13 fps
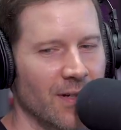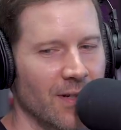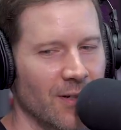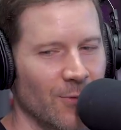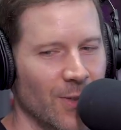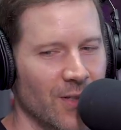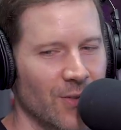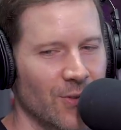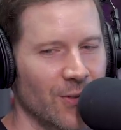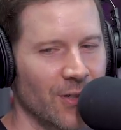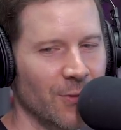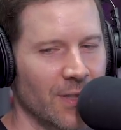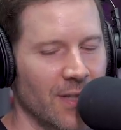Uh, one
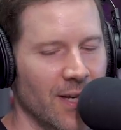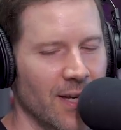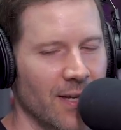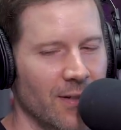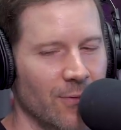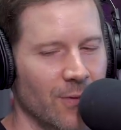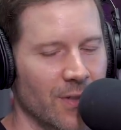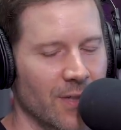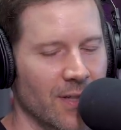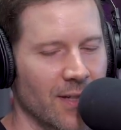story with that was